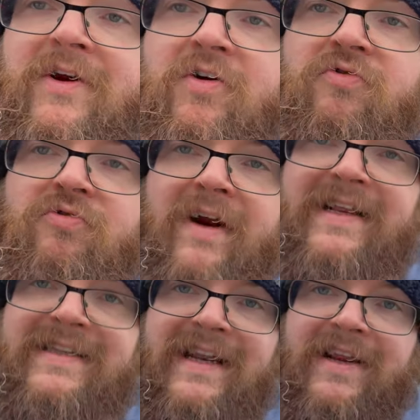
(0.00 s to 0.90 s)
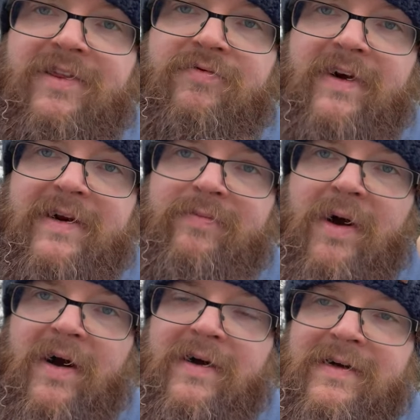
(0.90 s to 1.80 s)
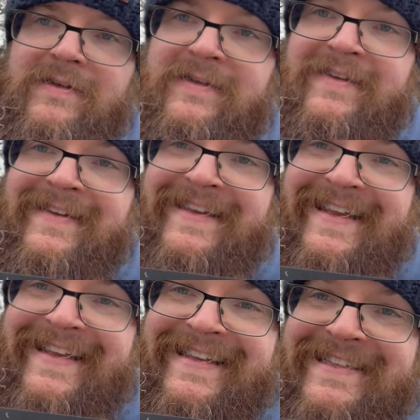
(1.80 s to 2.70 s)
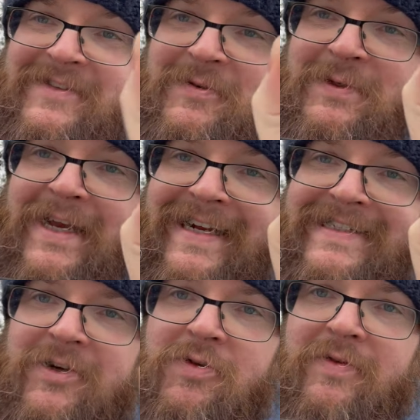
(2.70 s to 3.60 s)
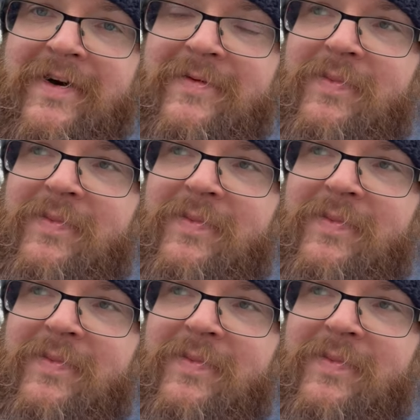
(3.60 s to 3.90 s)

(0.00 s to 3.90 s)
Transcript: correct length threaded bar, is to attach the threaded